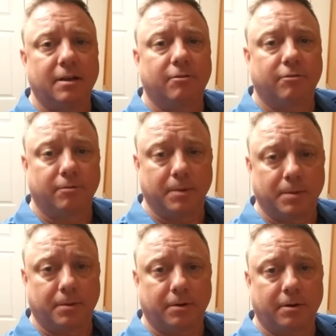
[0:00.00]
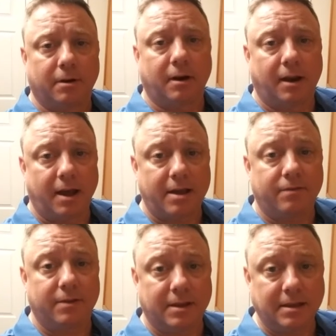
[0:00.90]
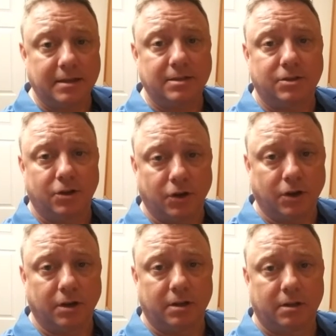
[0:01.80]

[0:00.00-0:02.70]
Remember, life is good.